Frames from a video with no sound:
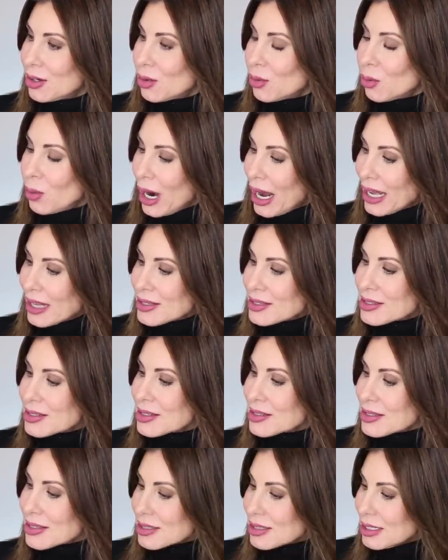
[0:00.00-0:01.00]

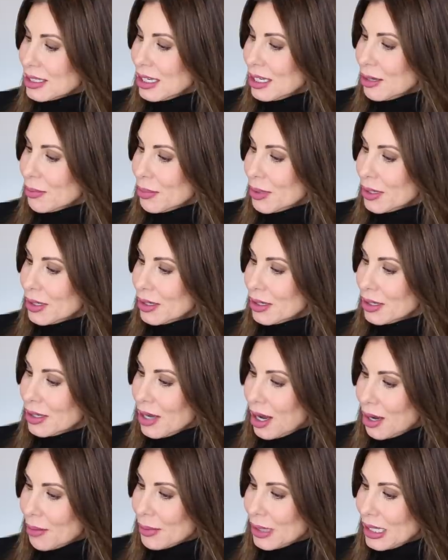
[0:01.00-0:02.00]
Rest Sleep
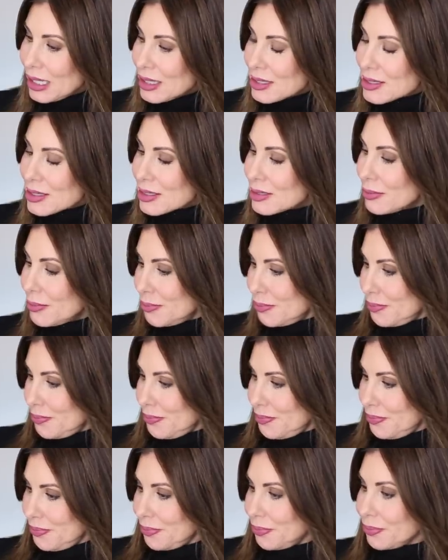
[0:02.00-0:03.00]
Gummies
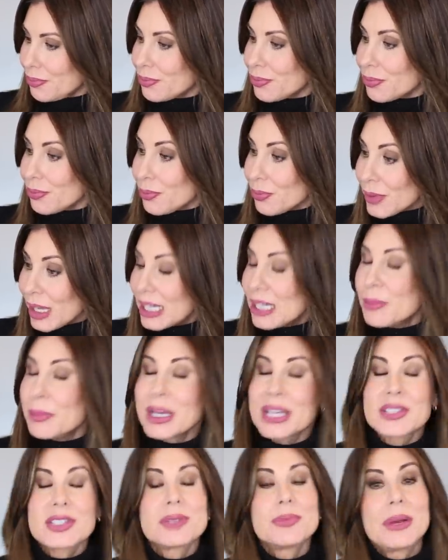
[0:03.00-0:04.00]
and
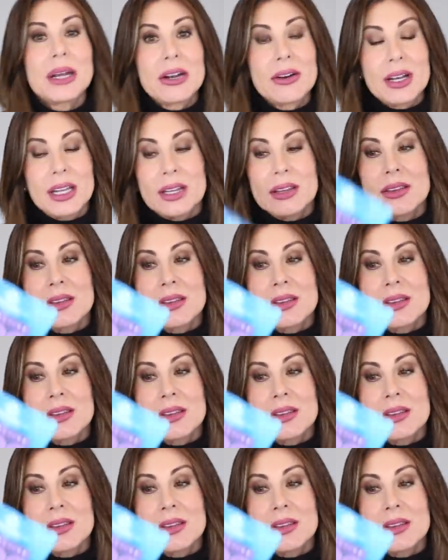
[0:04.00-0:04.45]
Mixed Berry.